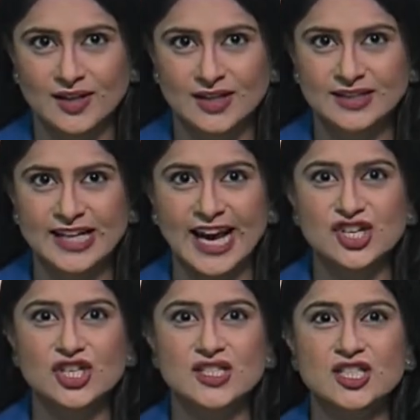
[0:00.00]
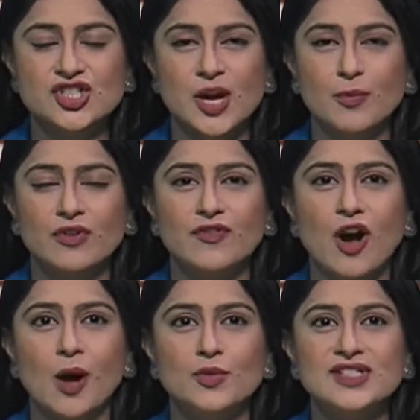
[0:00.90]
The Asian Indian Chamber of
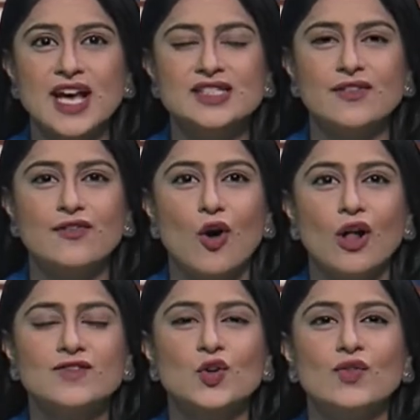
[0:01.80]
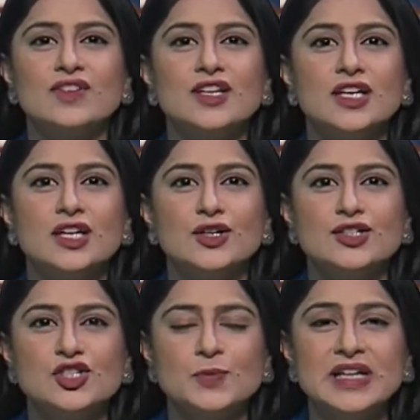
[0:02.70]
Commerce has evolved over the
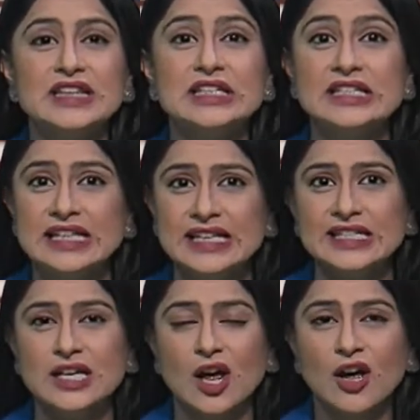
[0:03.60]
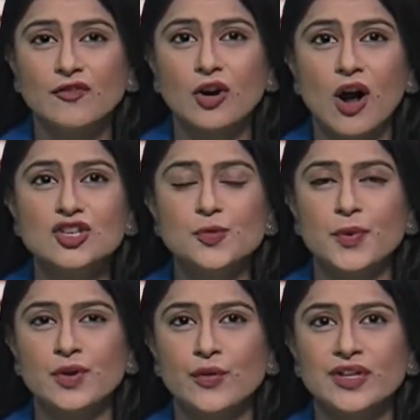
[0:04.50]
years to meet the need for
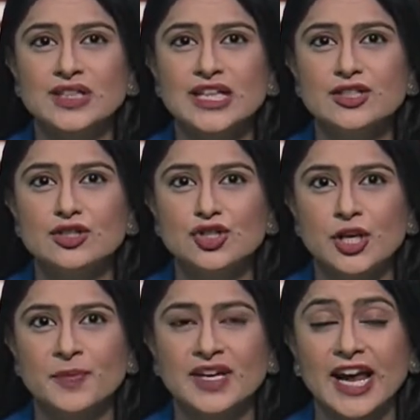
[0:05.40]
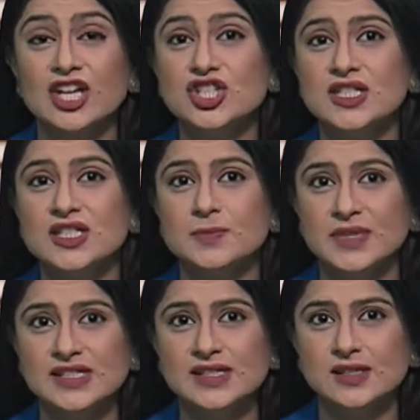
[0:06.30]
entrepreneurial leadership in Asian Indian
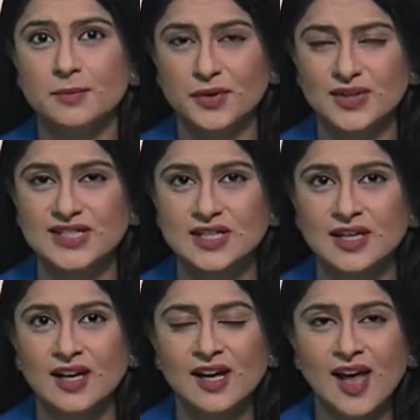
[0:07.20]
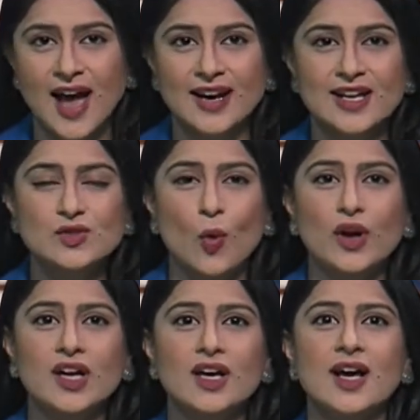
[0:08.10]
business community and has
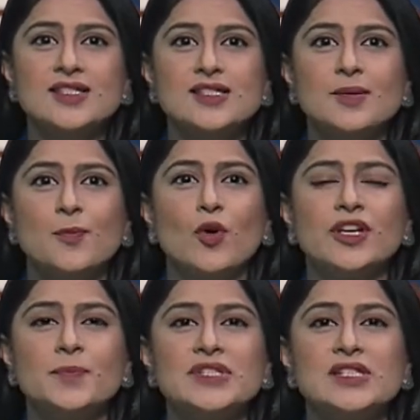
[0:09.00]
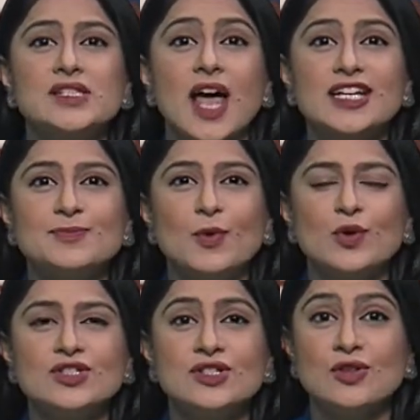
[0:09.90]
organized and supported business
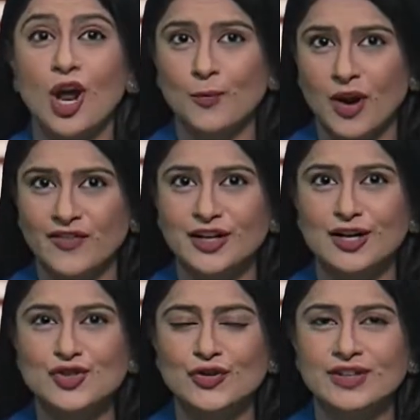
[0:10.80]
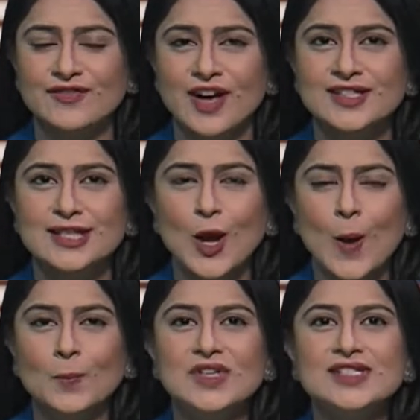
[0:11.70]
expos, nonprofit cultural events,
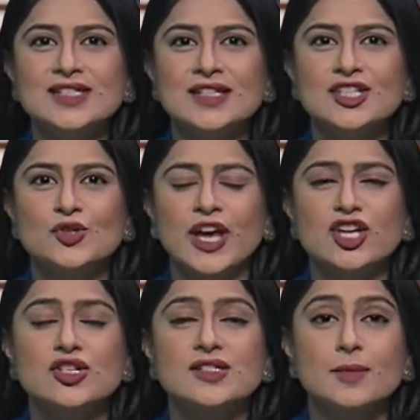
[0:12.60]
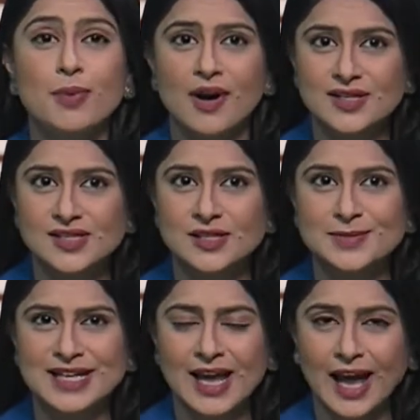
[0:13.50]
business and educational
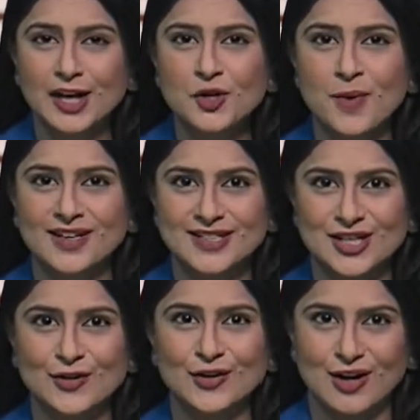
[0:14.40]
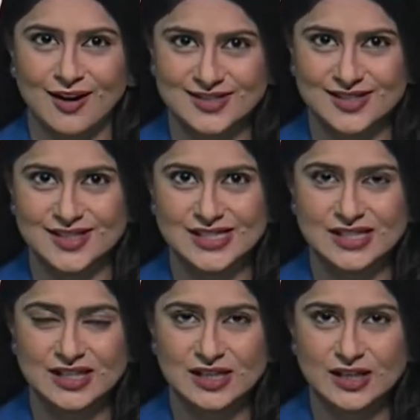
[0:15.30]
symposiums, and humanitarian
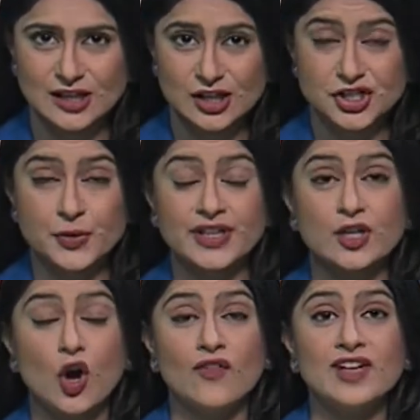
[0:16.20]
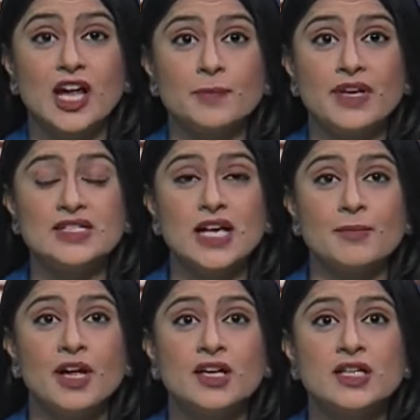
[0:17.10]
causes. During the COVID-19
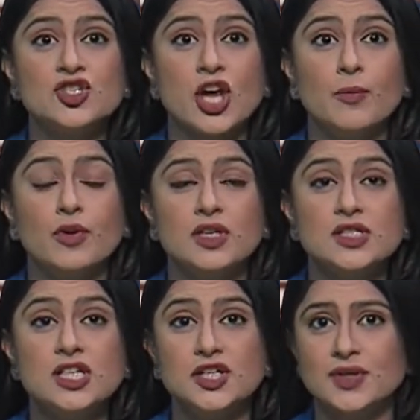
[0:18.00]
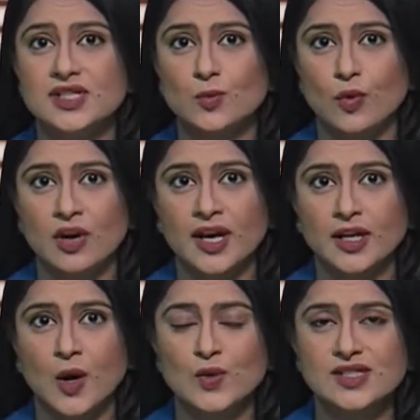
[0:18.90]
pandemic, the Chamber continued its work
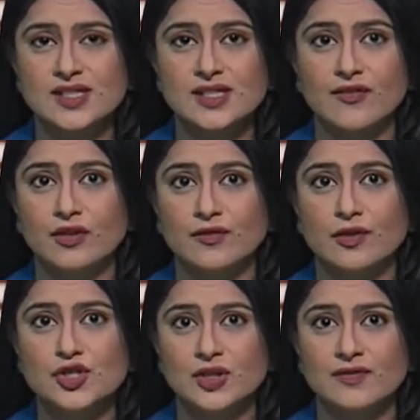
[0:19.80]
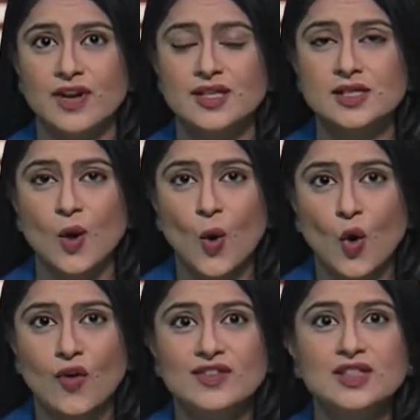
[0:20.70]
and hosted several virtual events
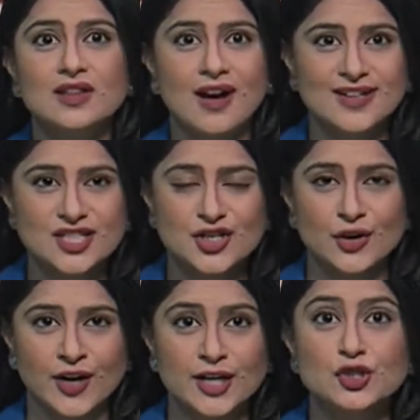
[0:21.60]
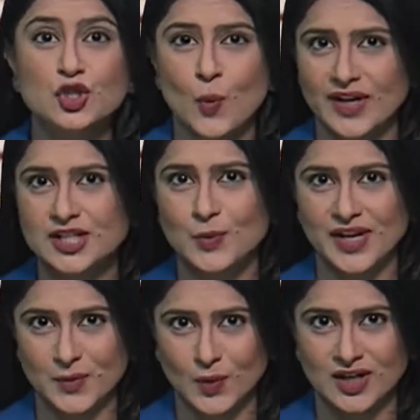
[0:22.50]
over the last year into
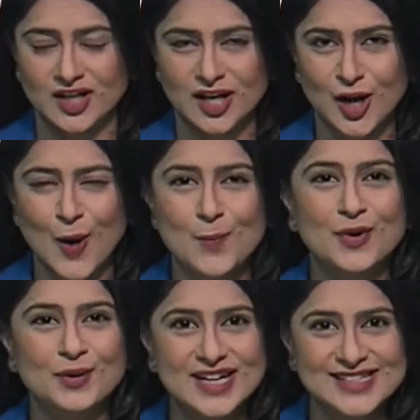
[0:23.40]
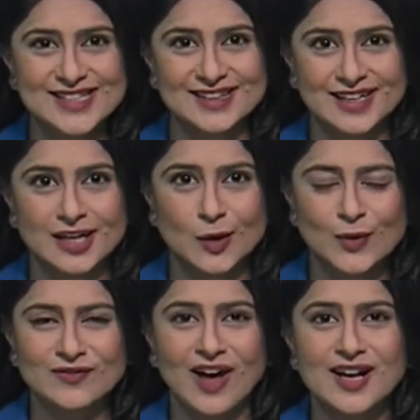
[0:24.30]
2021. But recently,
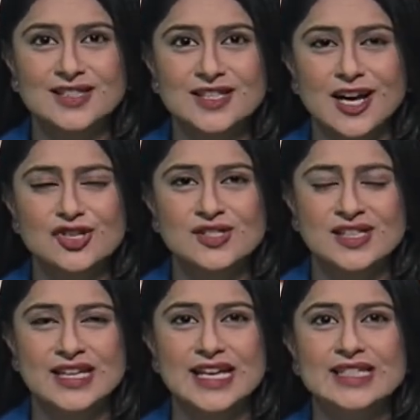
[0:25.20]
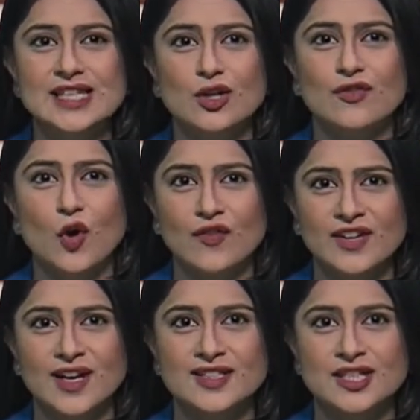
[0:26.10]
with vaccinations and easing of
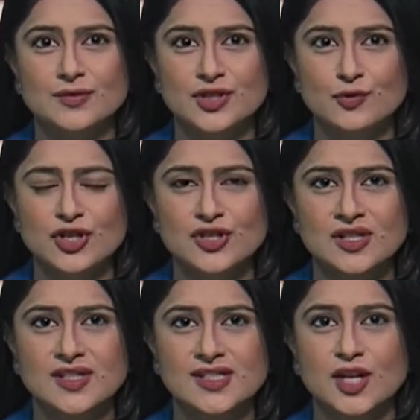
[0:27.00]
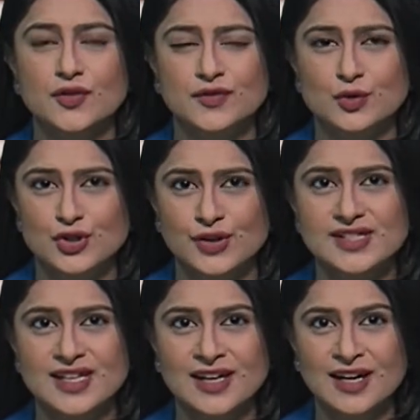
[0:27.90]
COVID-19 restrictions in the state of New
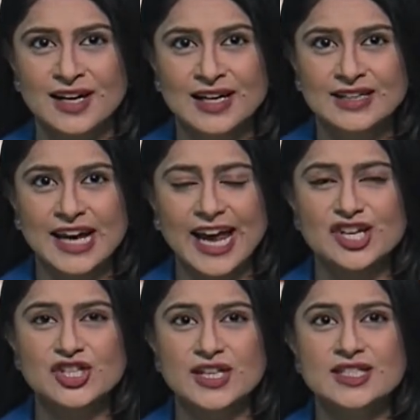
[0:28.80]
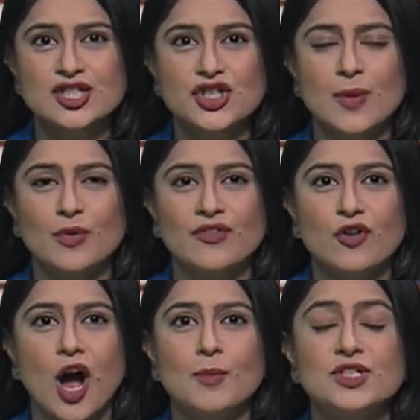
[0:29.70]
Jersey, the Asian Indian Chamber
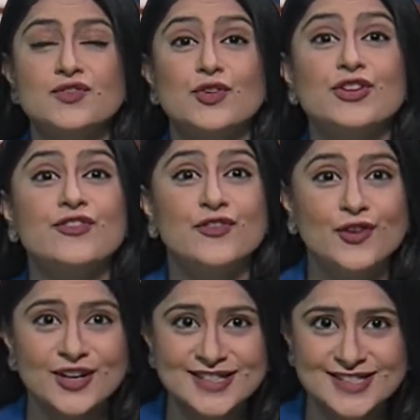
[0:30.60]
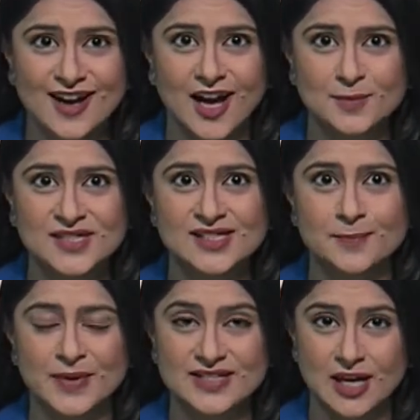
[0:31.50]
of Commerce, for the first time since
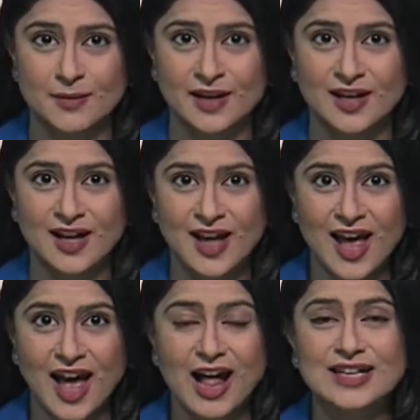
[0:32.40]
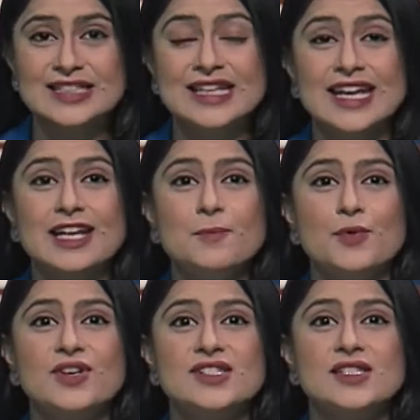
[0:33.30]
the pandemic, held an
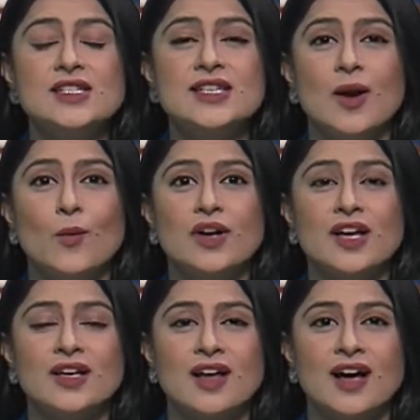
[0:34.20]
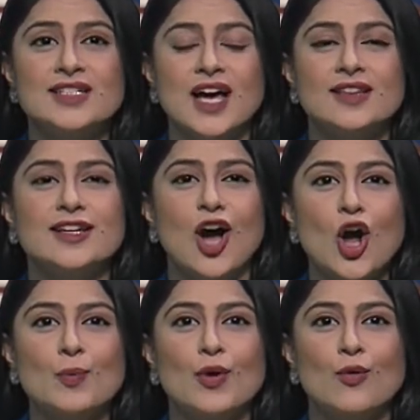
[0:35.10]
in-person networking night at the
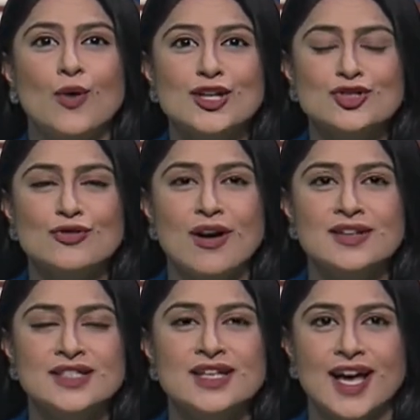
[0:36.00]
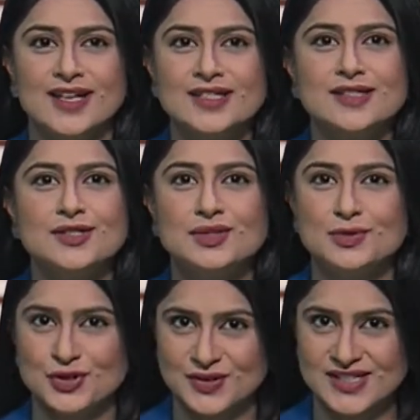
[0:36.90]
Upper Restaurant in Edison,
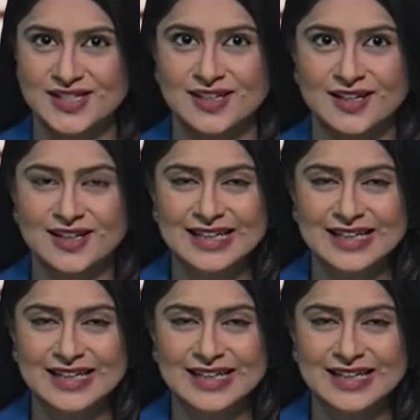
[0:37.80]
New Jersey.